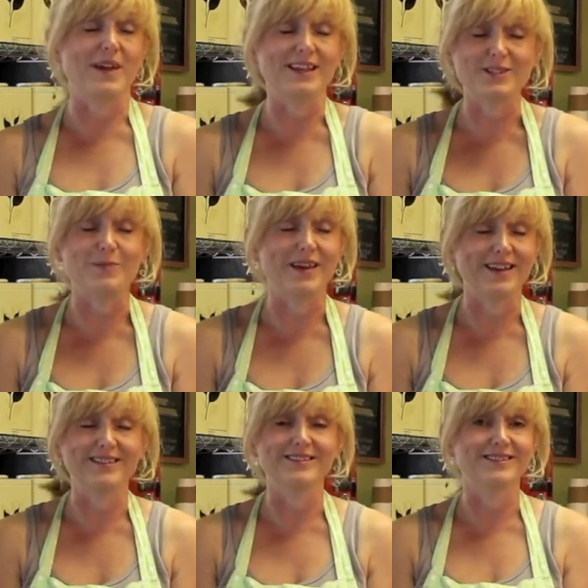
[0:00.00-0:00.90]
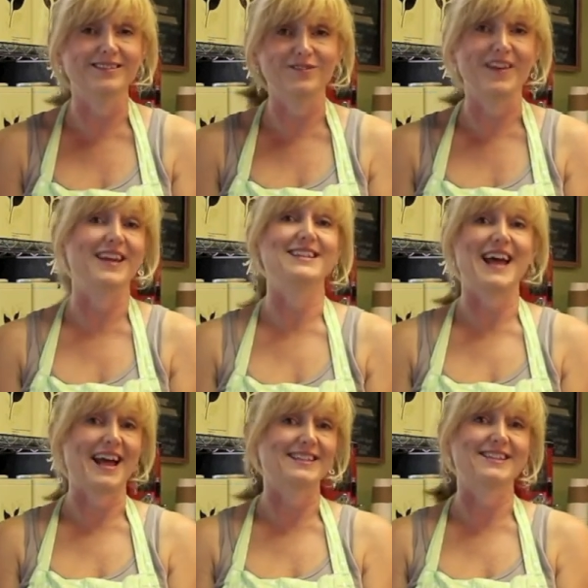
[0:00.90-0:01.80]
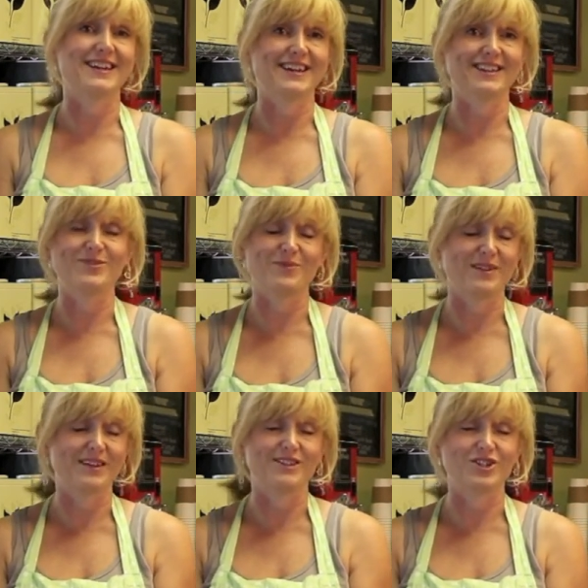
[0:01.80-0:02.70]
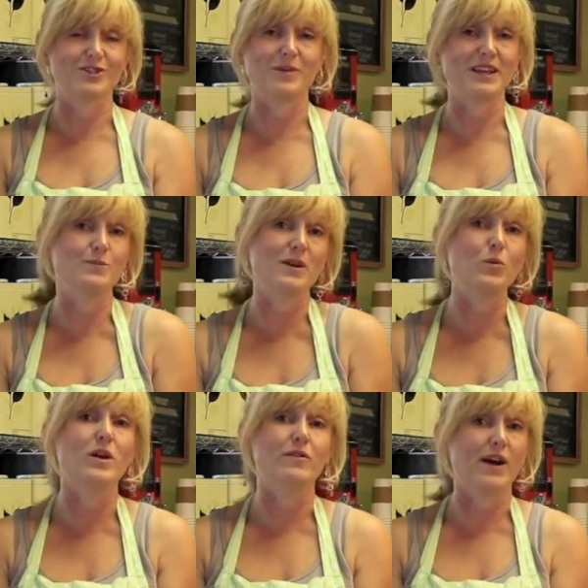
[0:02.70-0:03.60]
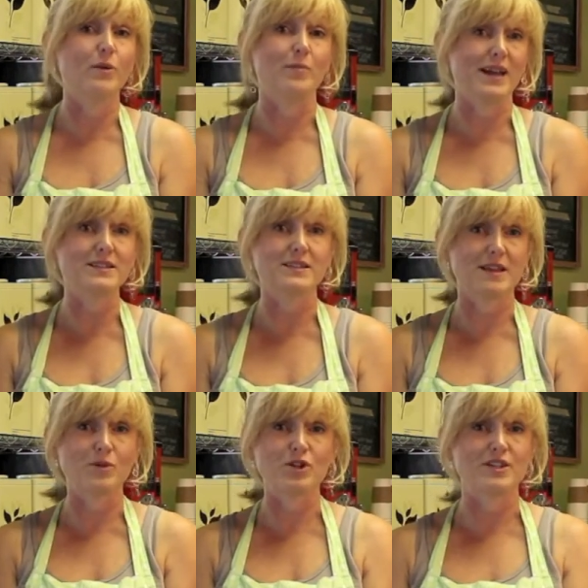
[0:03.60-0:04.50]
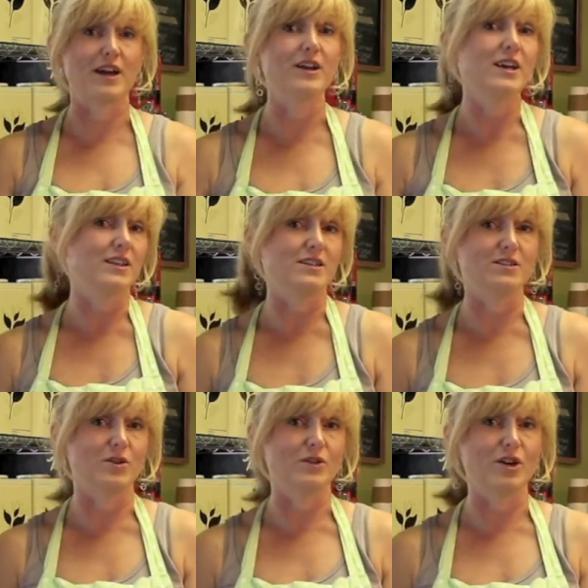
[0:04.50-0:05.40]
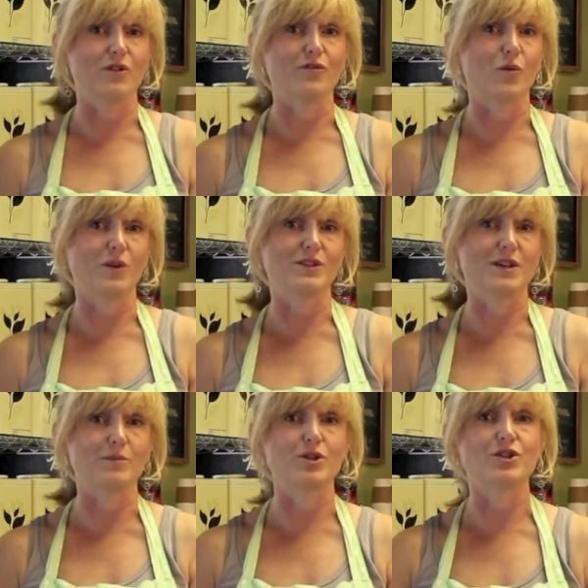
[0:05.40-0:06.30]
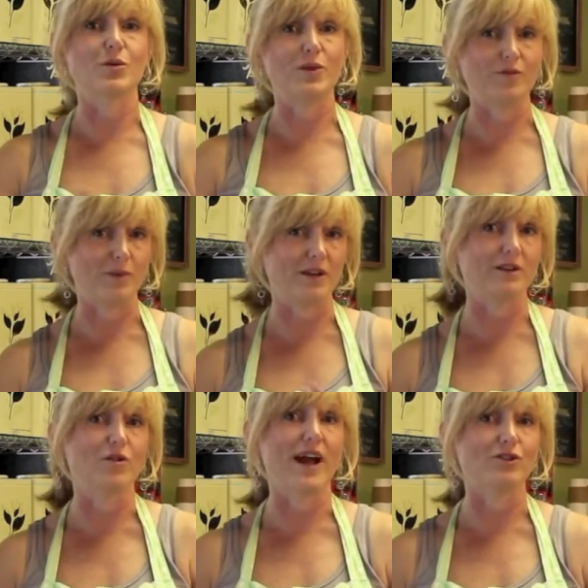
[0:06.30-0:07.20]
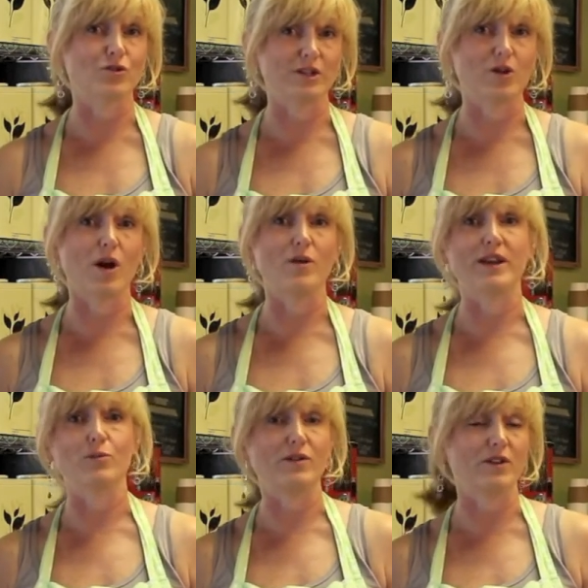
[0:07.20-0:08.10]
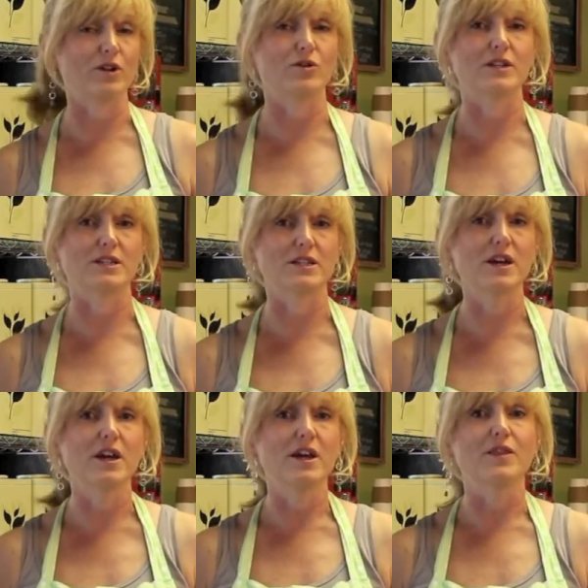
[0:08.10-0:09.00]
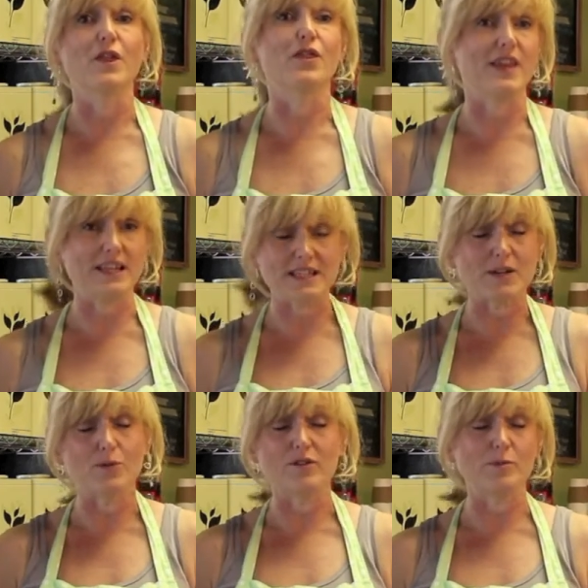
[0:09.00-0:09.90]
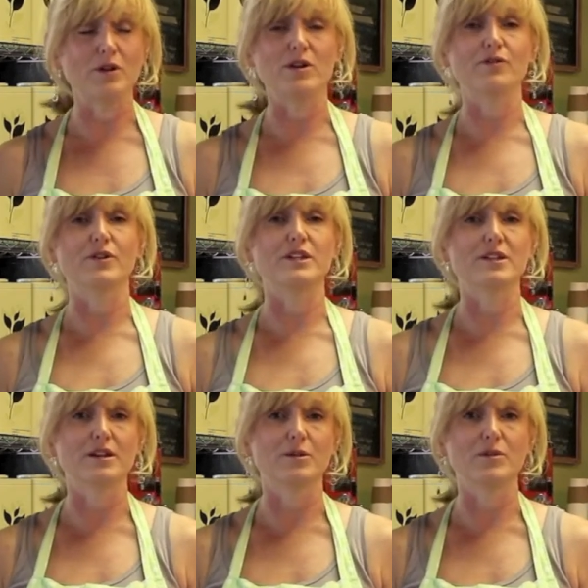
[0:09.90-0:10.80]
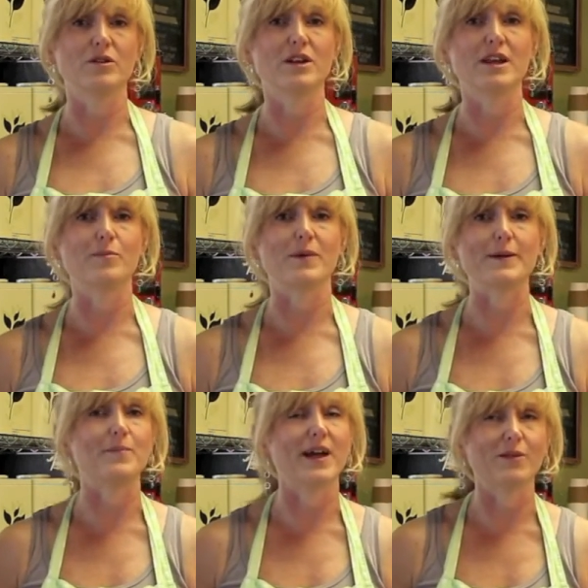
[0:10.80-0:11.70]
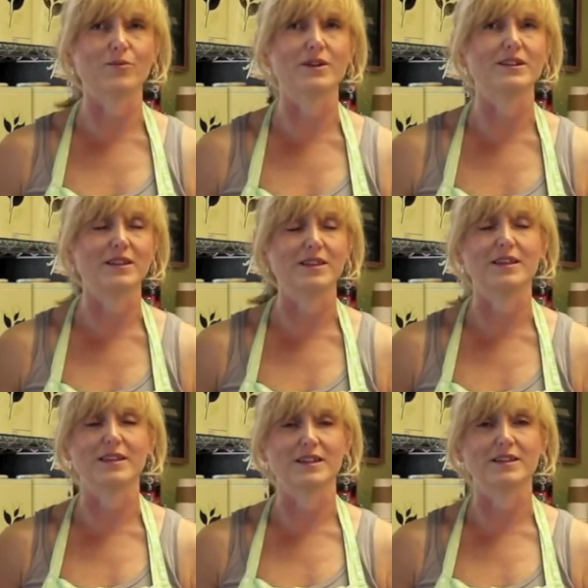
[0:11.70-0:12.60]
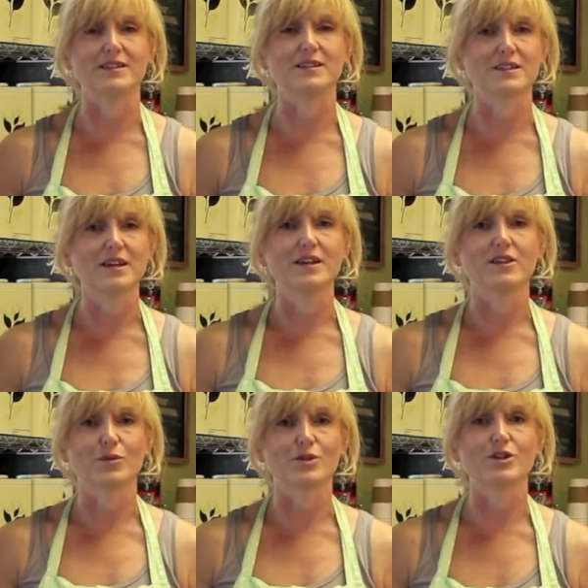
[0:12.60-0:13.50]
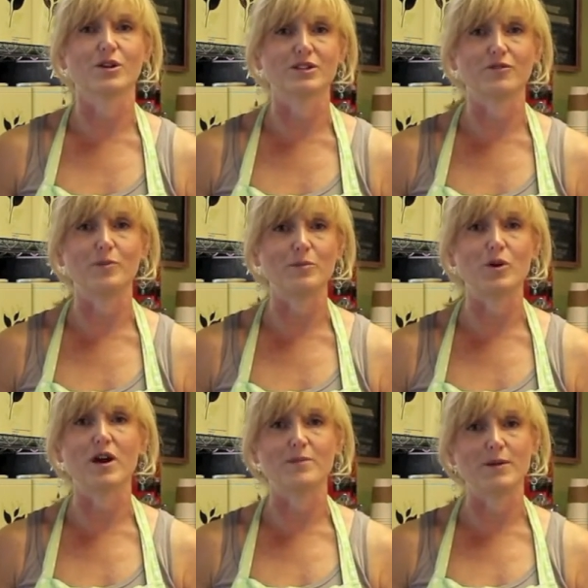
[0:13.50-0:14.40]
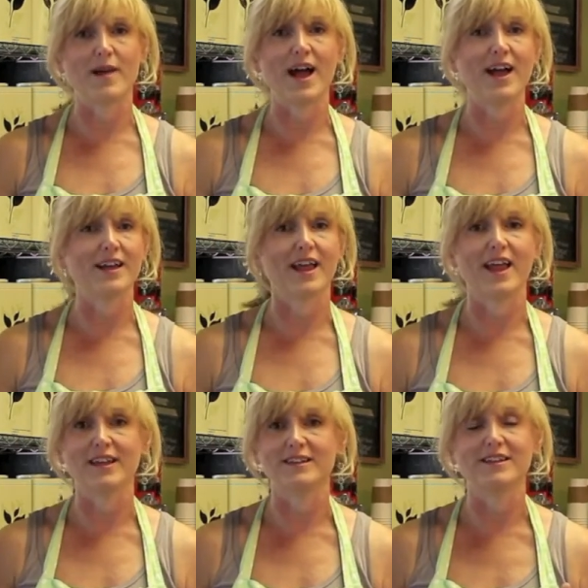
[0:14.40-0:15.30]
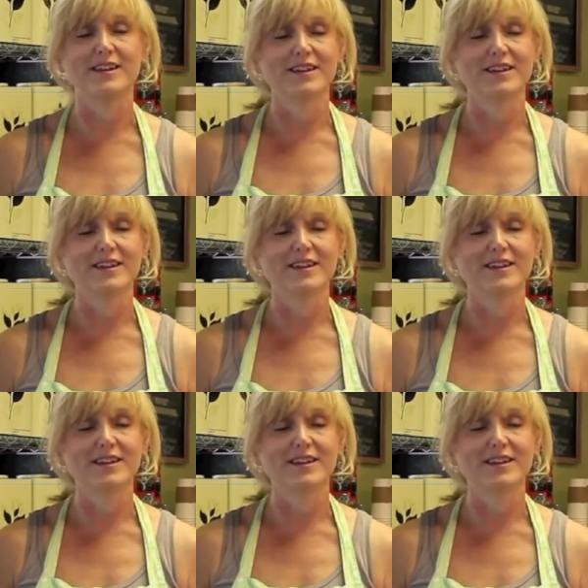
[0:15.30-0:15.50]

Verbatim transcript: it's been fantastic. It's been one of our best summers. Now, this is only our 4th summer, so we've been gradually growing, and we've increased the things that we've been offering to the community, but I really think that it's the result of people coming back and